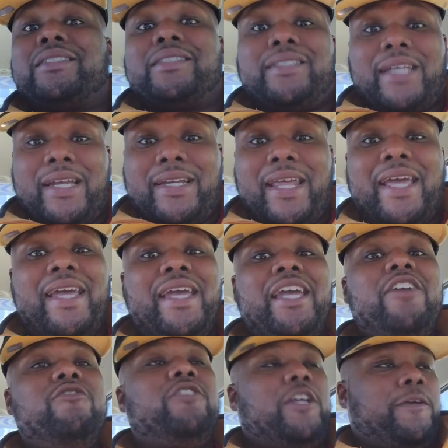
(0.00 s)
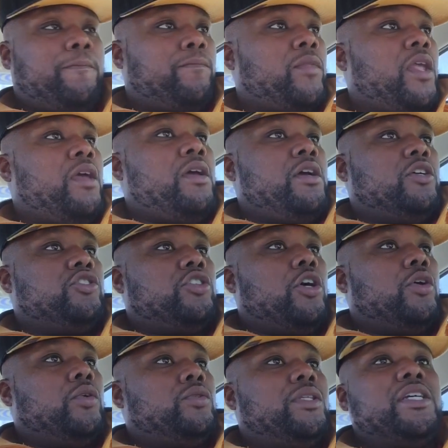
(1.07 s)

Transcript: Sunday evening. So